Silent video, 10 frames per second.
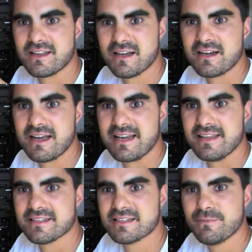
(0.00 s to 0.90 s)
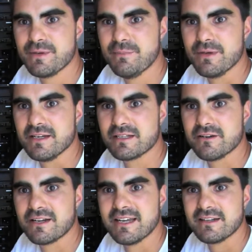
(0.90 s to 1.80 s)
now again this is a big B,
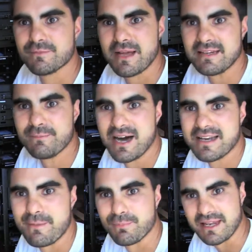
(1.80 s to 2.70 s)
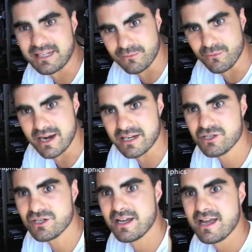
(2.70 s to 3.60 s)
so again it's part of that platinum
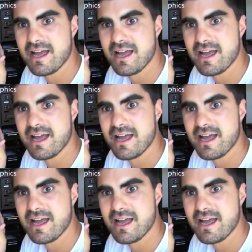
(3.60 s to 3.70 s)
range,